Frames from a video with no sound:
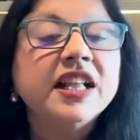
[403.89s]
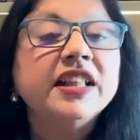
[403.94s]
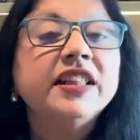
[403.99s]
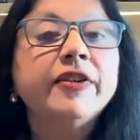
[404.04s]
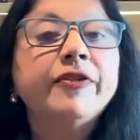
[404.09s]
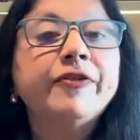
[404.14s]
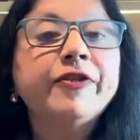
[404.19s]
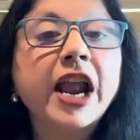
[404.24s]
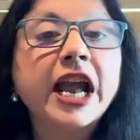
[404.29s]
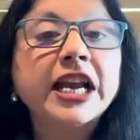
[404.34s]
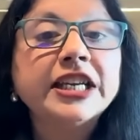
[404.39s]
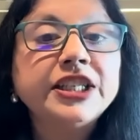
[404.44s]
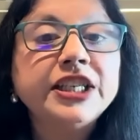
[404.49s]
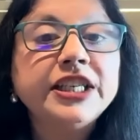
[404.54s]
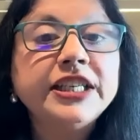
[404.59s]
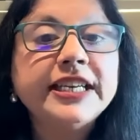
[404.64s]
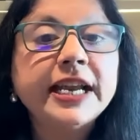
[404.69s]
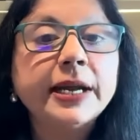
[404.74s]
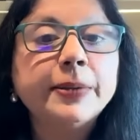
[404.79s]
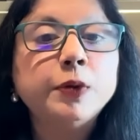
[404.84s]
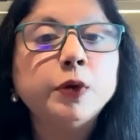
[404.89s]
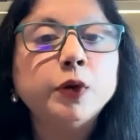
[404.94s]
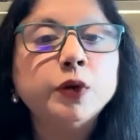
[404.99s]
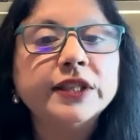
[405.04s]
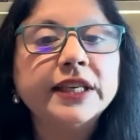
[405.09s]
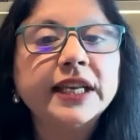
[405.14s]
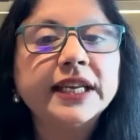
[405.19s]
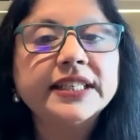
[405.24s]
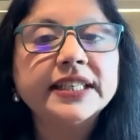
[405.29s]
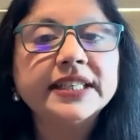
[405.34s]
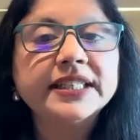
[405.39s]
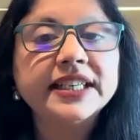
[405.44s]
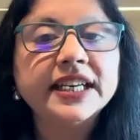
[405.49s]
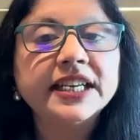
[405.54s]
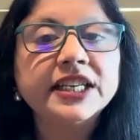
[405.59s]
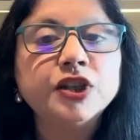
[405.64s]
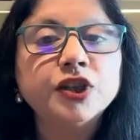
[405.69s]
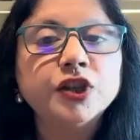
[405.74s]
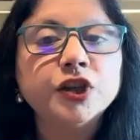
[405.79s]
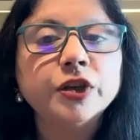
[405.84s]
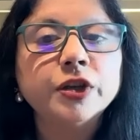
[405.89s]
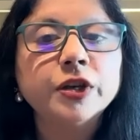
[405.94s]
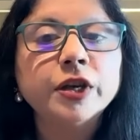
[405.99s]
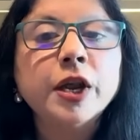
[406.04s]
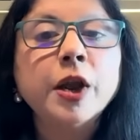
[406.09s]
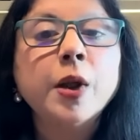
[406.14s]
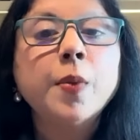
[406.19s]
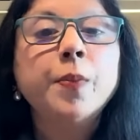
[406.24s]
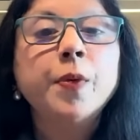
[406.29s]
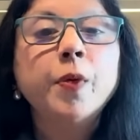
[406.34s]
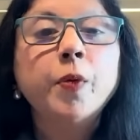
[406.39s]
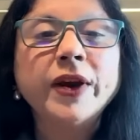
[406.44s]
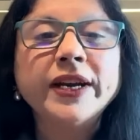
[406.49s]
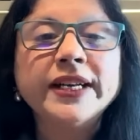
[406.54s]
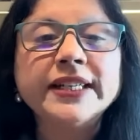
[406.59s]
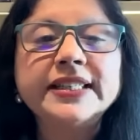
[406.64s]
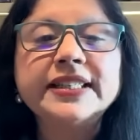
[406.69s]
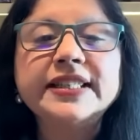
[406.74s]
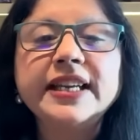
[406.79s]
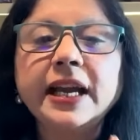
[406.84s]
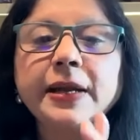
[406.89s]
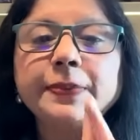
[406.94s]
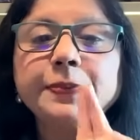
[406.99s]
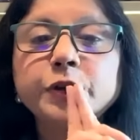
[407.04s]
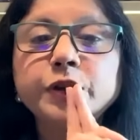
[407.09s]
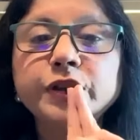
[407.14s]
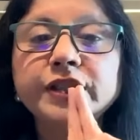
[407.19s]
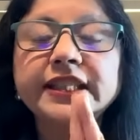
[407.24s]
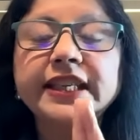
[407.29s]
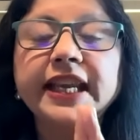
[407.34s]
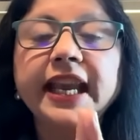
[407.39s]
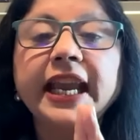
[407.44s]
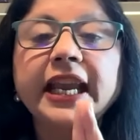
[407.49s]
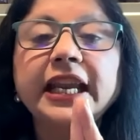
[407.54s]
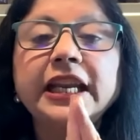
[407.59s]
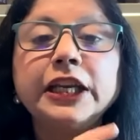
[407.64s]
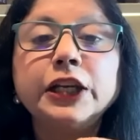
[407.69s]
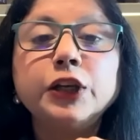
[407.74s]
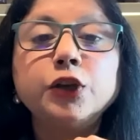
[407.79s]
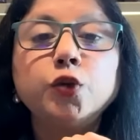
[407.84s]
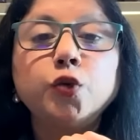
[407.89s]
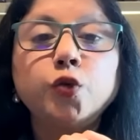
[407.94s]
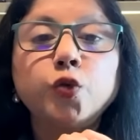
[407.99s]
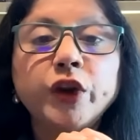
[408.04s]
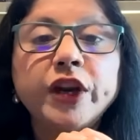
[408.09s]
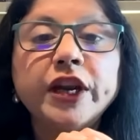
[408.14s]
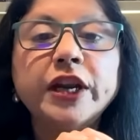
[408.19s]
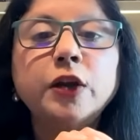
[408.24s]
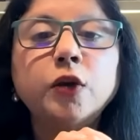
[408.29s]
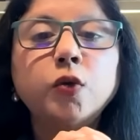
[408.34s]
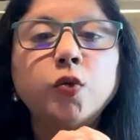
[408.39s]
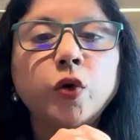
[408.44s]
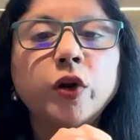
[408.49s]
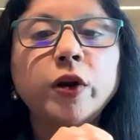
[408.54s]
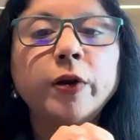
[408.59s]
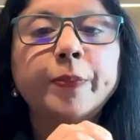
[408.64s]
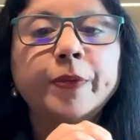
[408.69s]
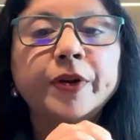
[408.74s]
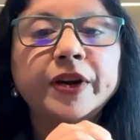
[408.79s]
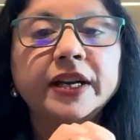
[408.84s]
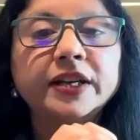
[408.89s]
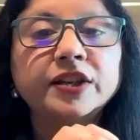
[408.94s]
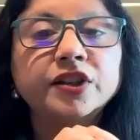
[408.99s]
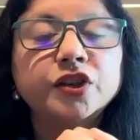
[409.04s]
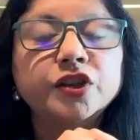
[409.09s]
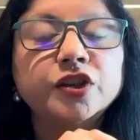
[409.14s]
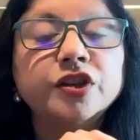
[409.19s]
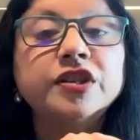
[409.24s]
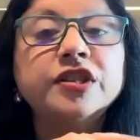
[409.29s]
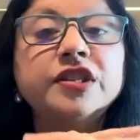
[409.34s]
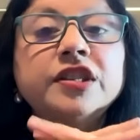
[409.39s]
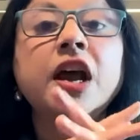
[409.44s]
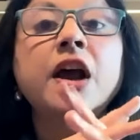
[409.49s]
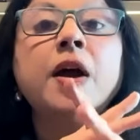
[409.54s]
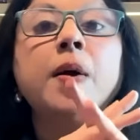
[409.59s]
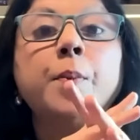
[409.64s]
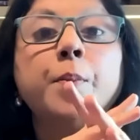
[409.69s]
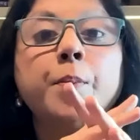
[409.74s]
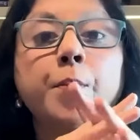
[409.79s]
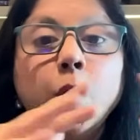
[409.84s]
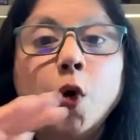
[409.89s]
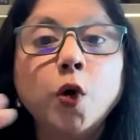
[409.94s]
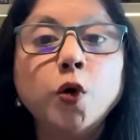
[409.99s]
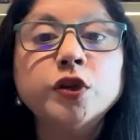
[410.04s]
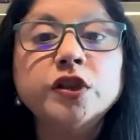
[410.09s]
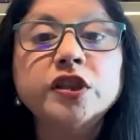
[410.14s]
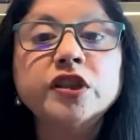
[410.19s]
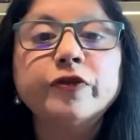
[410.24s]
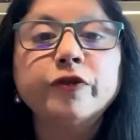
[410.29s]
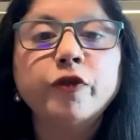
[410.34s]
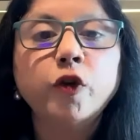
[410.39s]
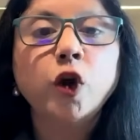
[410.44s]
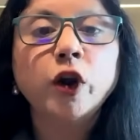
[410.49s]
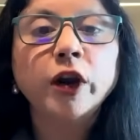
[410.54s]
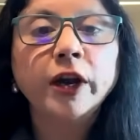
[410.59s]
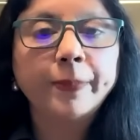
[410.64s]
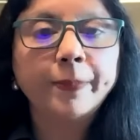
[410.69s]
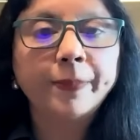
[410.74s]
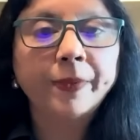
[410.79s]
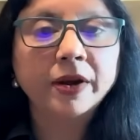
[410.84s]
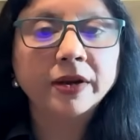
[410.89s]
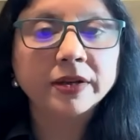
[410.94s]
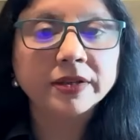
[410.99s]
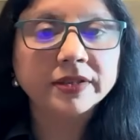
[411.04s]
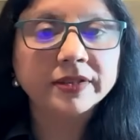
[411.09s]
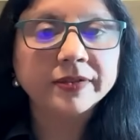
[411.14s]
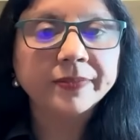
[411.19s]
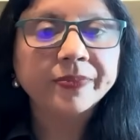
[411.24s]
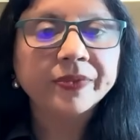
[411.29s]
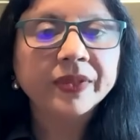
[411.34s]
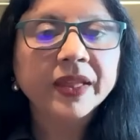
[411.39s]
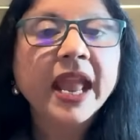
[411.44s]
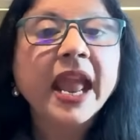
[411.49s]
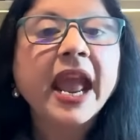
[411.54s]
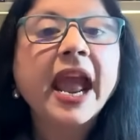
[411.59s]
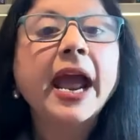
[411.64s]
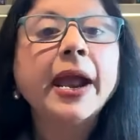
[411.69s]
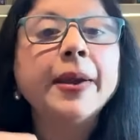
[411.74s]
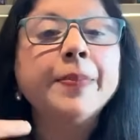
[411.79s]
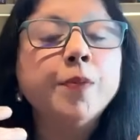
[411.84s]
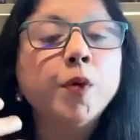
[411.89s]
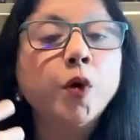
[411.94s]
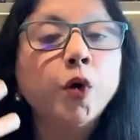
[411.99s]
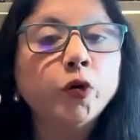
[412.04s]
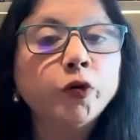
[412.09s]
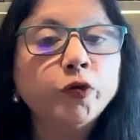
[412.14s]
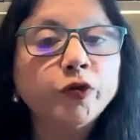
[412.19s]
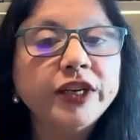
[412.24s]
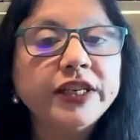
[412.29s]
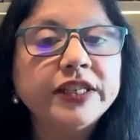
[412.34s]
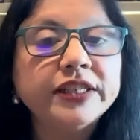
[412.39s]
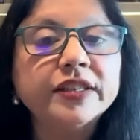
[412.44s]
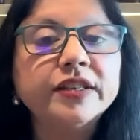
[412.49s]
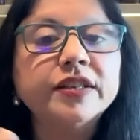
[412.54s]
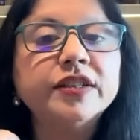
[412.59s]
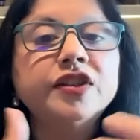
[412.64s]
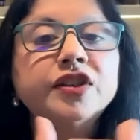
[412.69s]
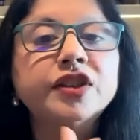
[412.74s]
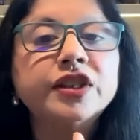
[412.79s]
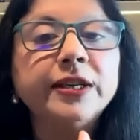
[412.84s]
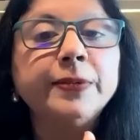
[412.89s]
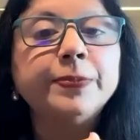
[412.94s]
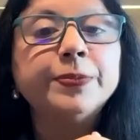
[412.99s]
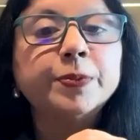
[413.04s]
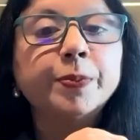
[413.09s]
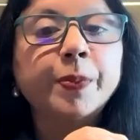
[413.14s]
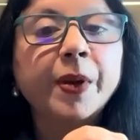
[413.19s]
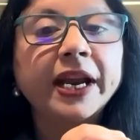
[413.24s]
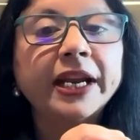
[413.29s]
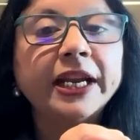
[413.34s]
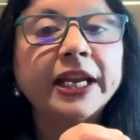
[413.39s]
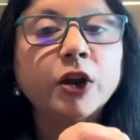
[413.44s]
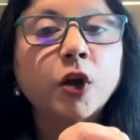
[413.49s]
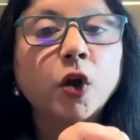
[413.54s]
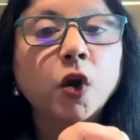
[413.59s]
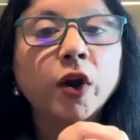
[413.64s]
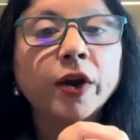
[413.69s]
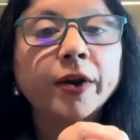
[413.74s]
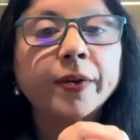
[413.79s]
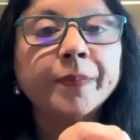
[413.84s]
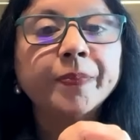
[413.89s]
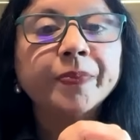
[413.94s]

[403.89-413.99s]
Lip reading: The flashy demos get attention, but when it's time to scale into real-world productions, most fall apart. And more research keeps piling on.